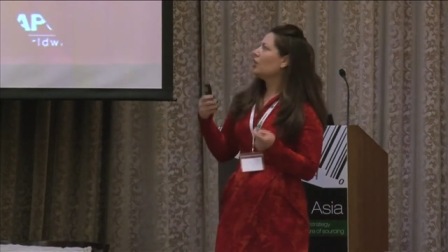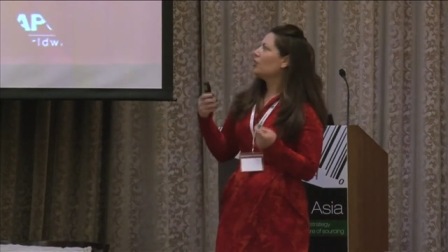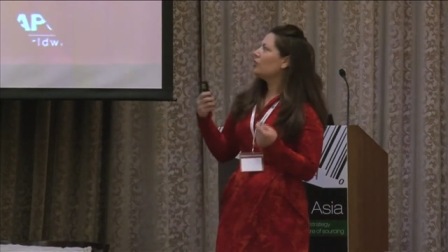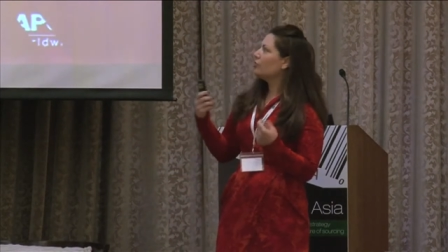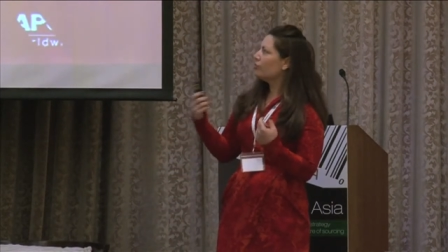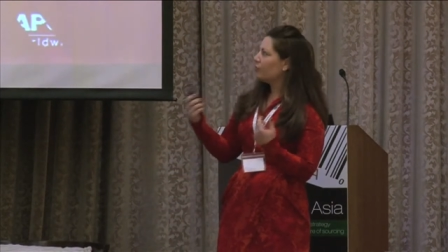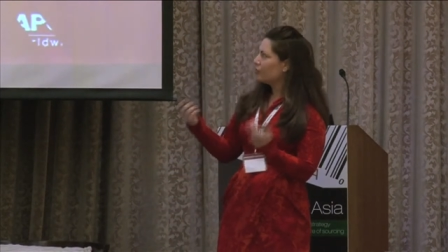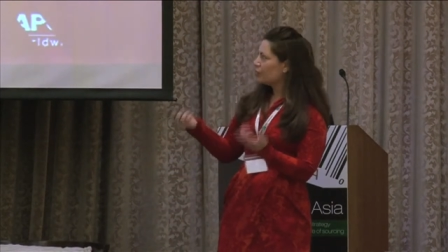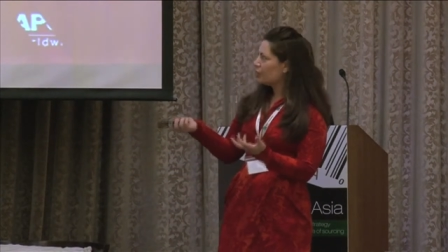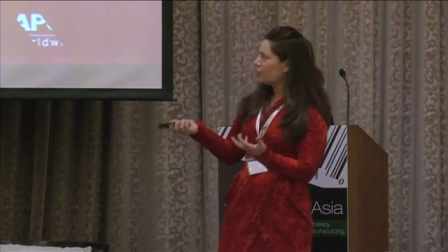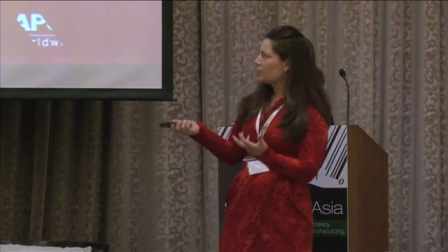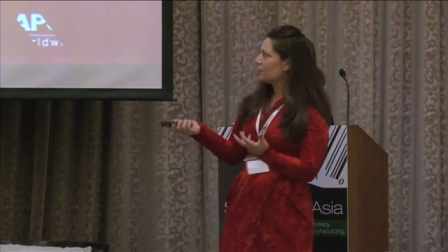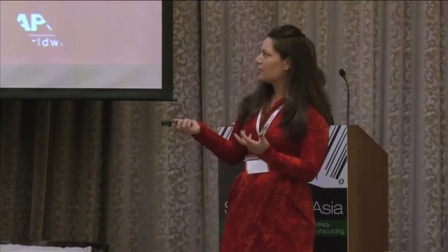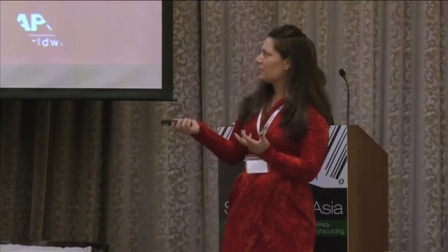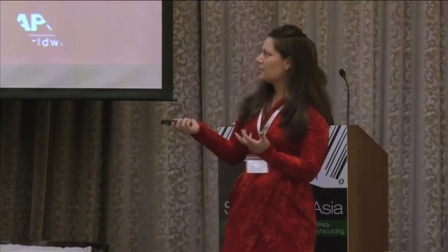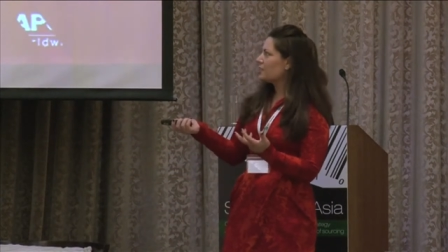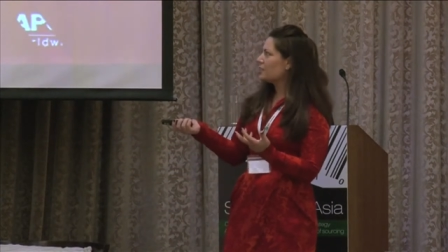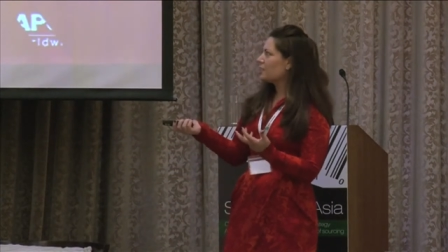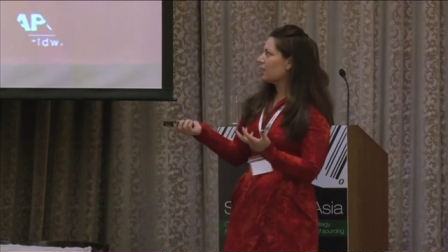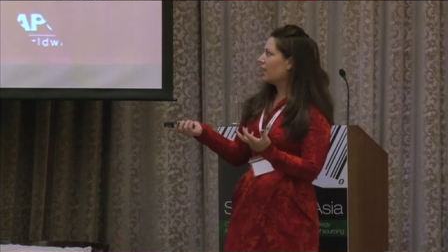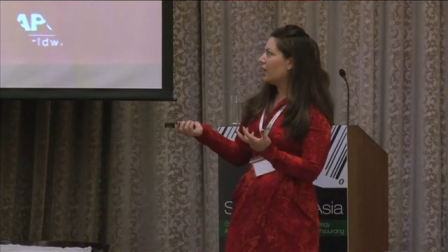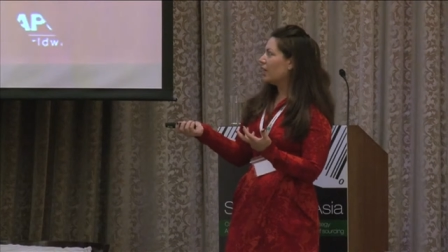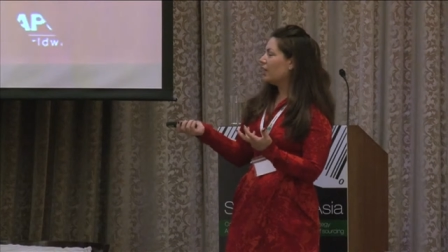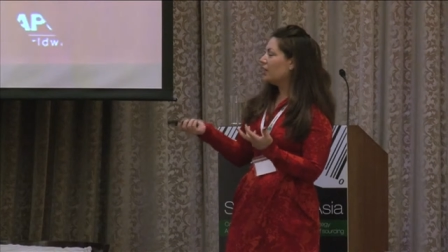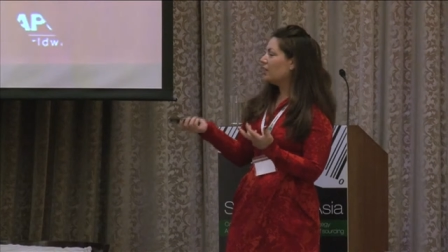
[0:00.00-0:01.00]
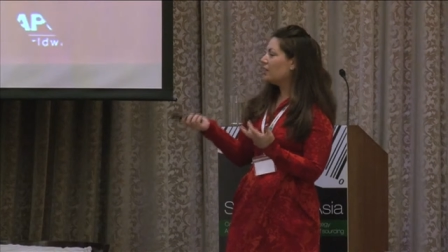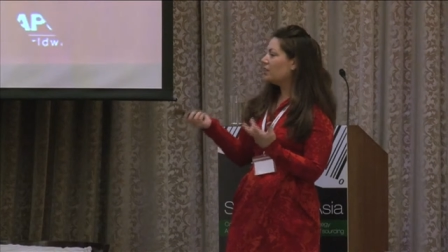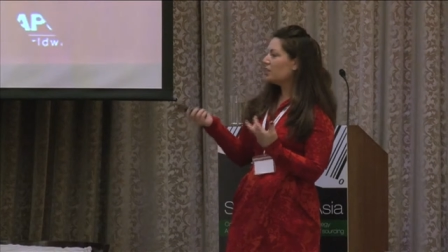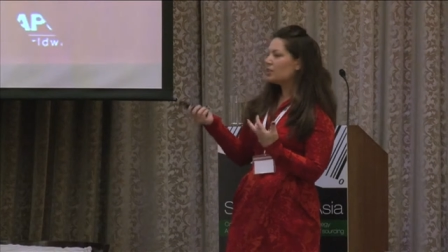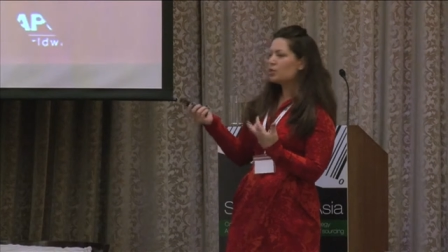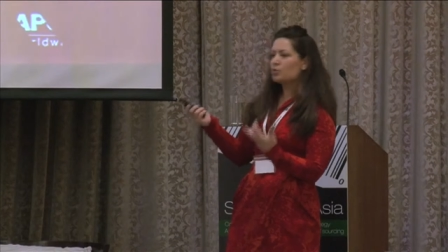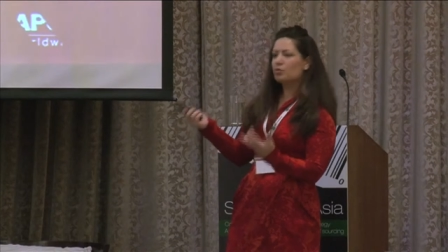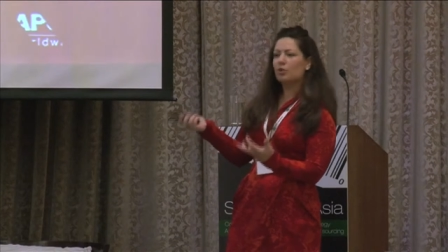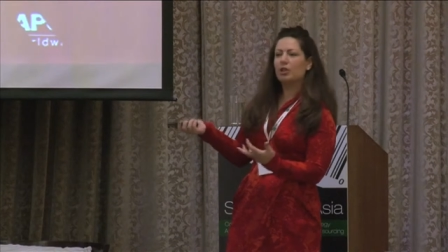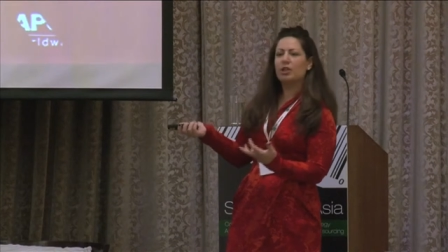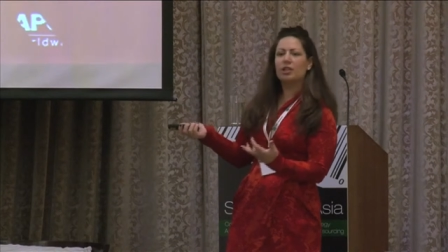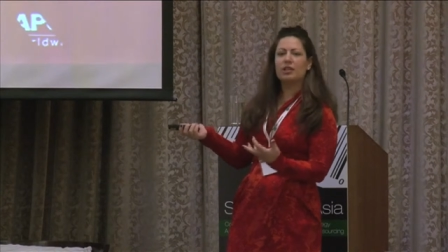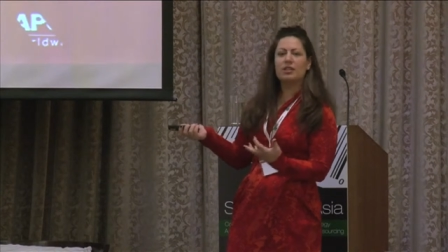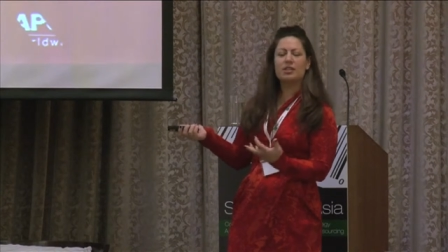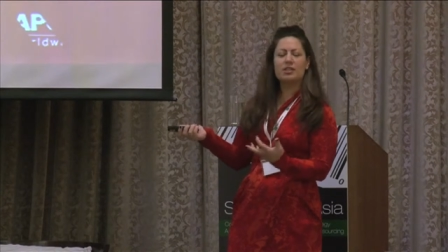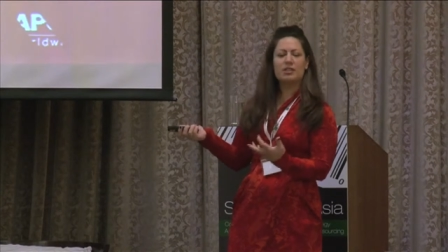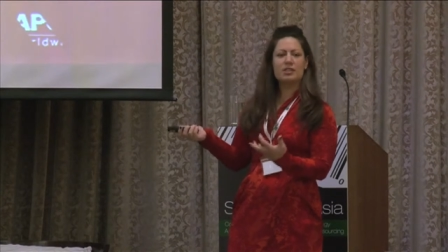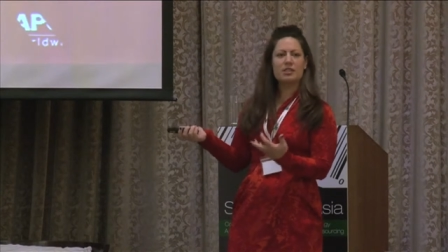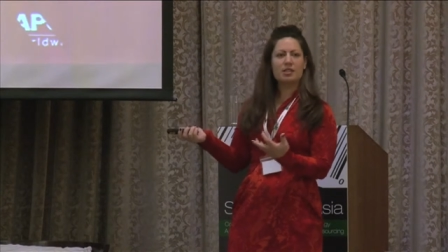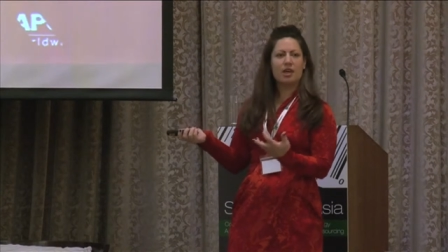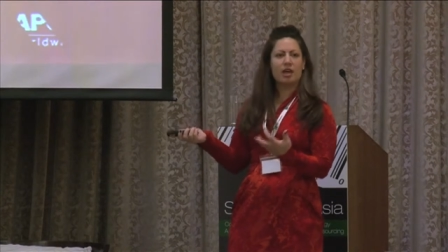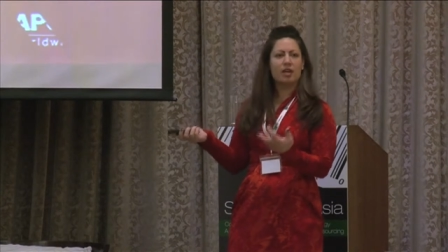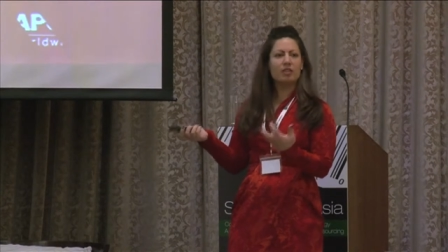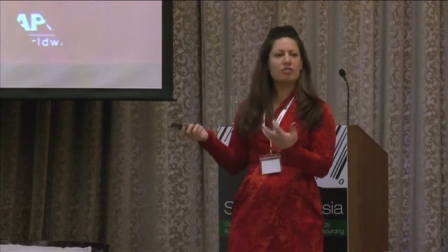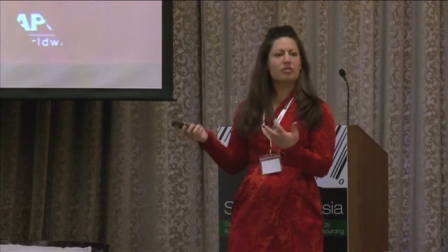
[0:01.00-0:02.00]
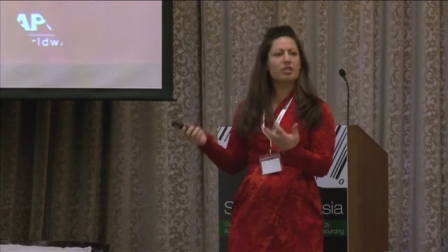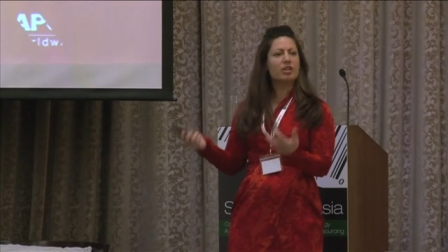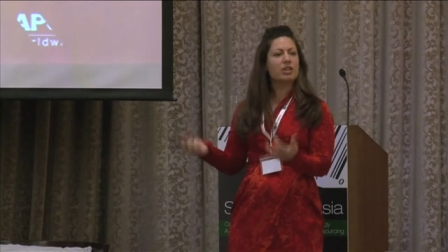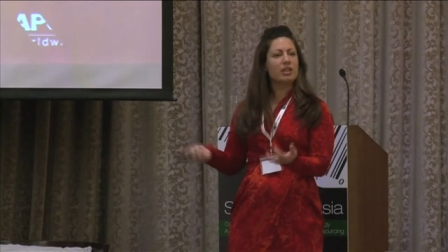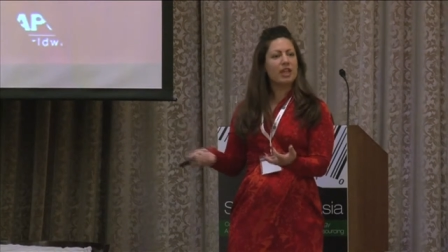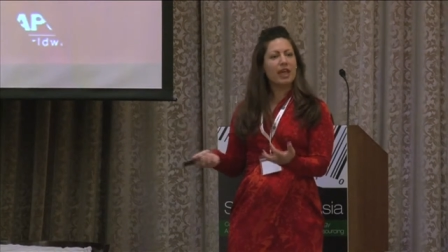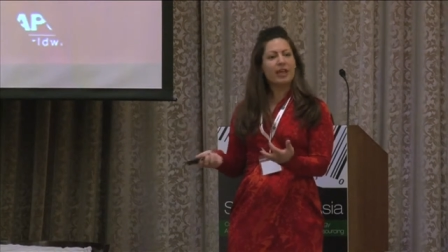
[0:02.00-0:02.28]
the first, and this one is kind of a